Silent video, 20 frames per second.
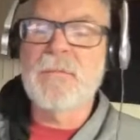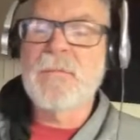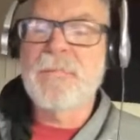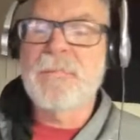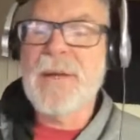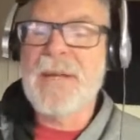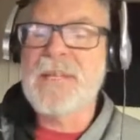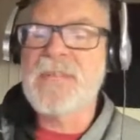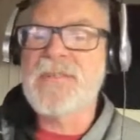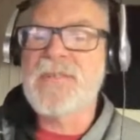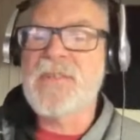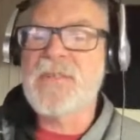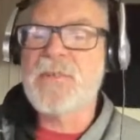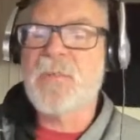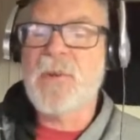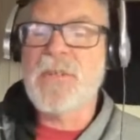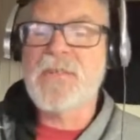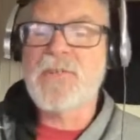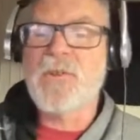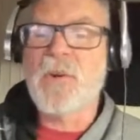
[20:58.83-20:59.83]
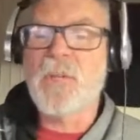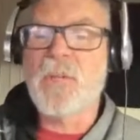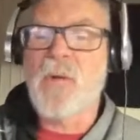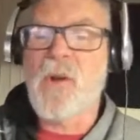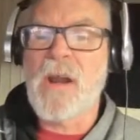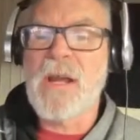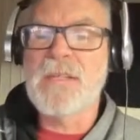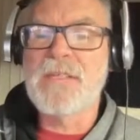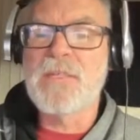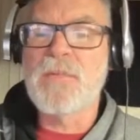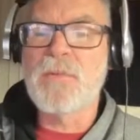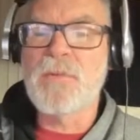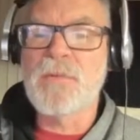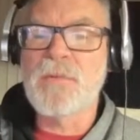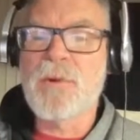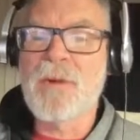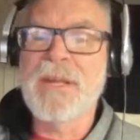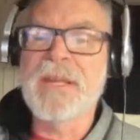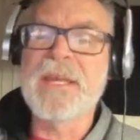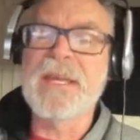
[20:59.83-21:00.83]
Becca says Red Storm Rising
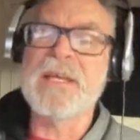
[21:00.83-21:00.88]
was great.